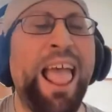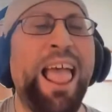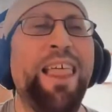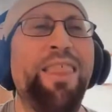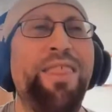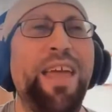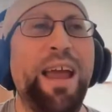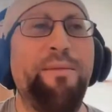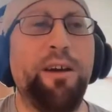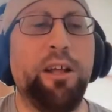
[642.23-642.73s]

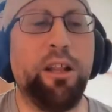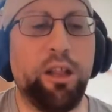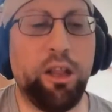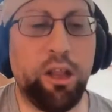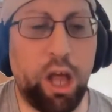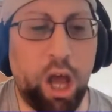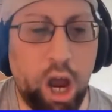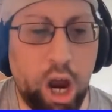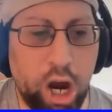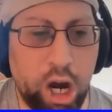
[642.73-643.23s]
They have a
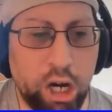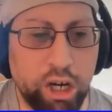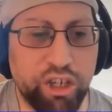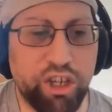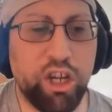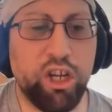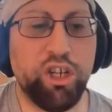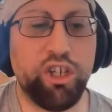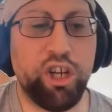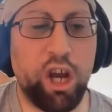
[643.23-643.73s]

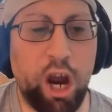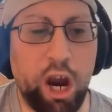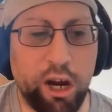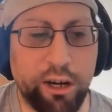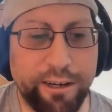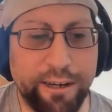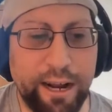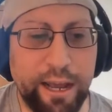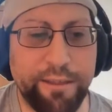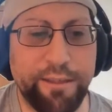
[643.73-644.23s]
large
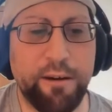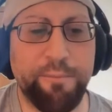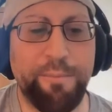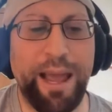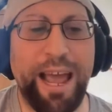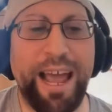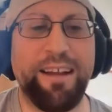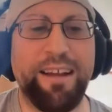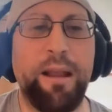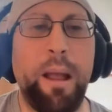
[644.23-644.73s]
target on their
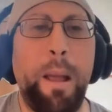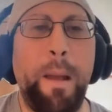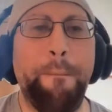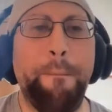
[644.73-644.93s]
back